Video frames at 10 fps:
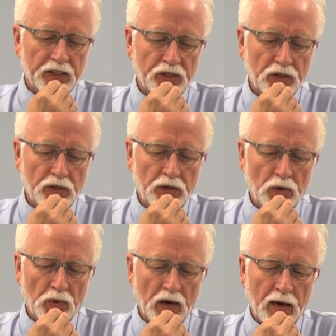is
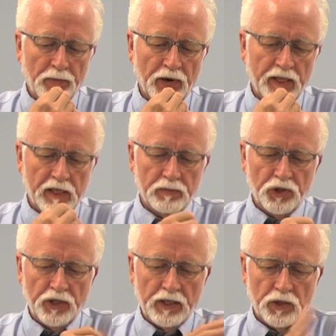you don't want to operate these
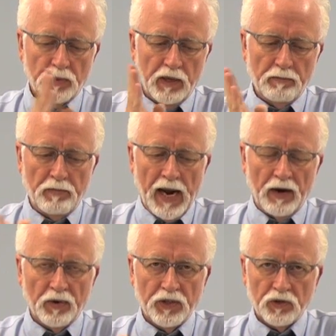machines when the
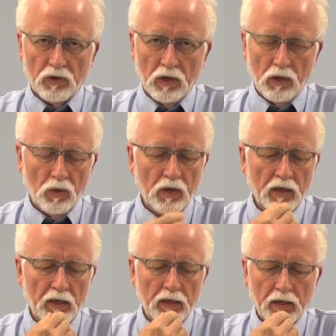batteries are low.